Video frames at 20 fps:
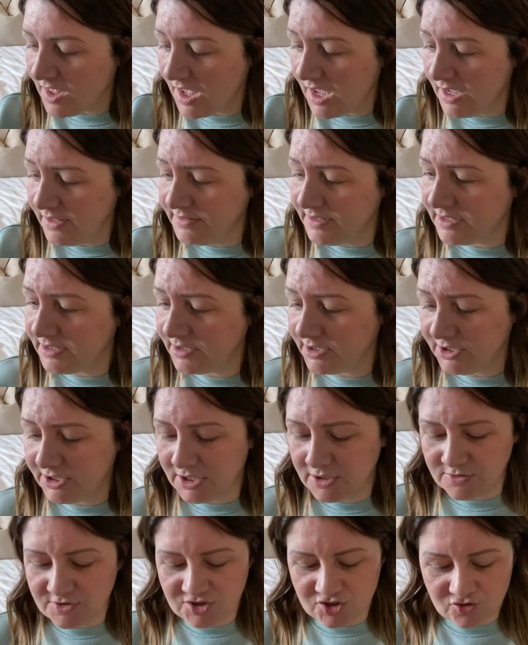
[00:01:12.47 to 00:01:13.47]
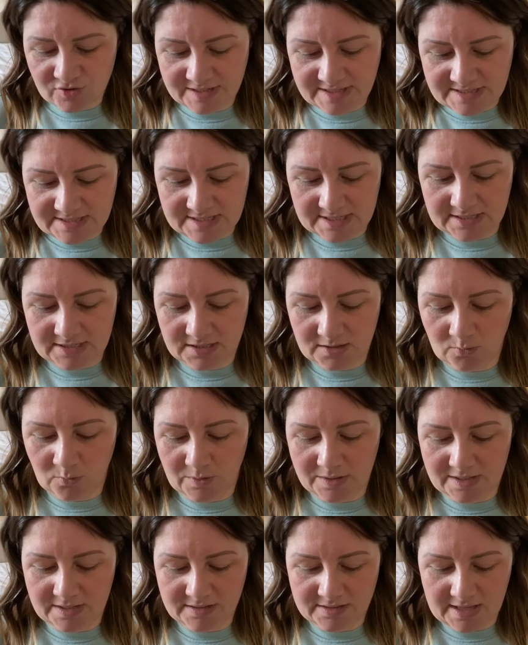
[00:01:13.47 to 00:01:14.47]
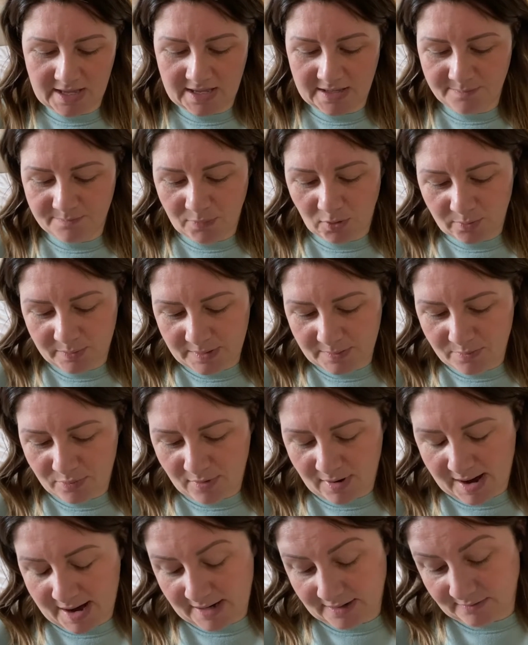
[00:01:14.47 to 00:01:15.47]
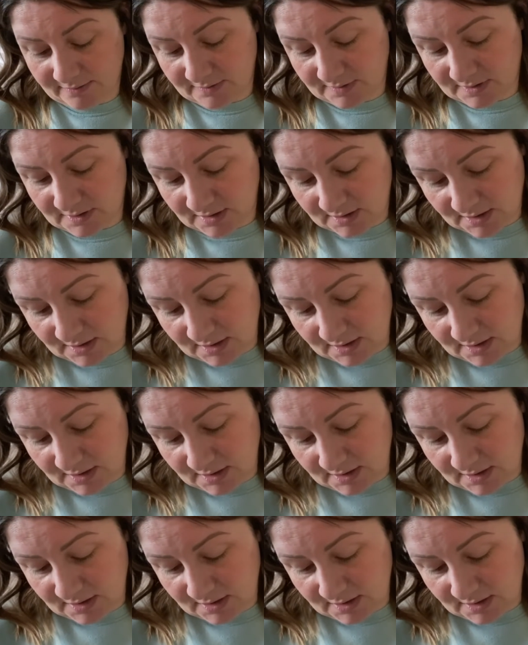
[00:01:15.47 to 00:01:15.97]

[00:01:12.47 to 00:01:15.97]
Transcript: And then I'm going to go straight in with a Bobbi Brown